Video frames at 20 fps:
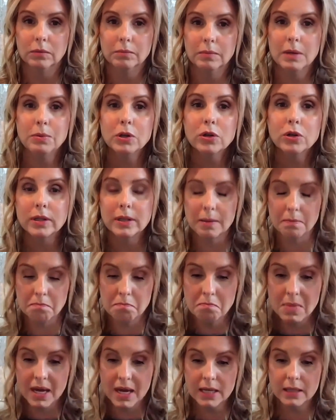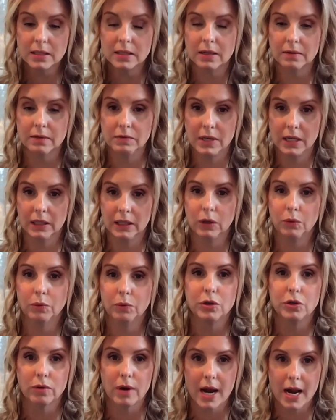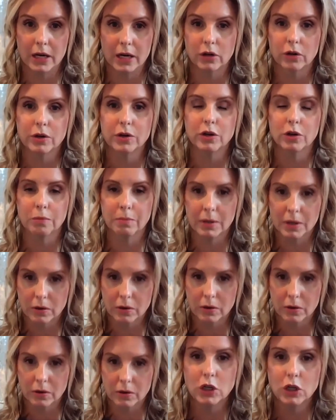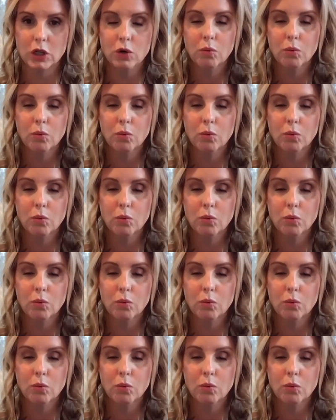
Maybe you're in the midst of dealing with your anger and your bitterness, and you